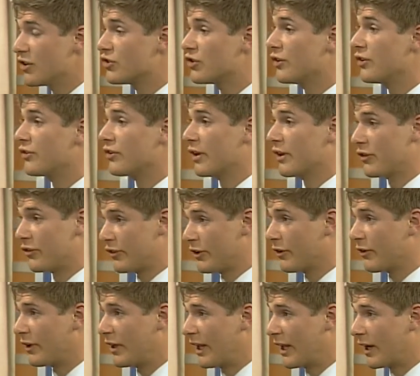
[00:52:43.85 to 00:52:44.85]
She's
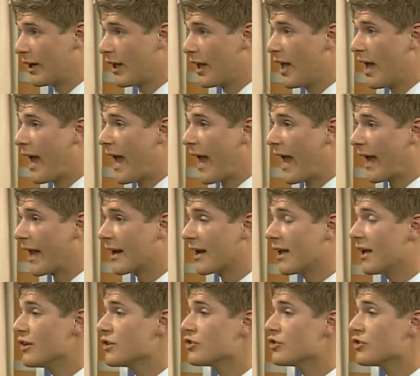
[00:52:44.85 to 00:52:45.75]
Assyrian, and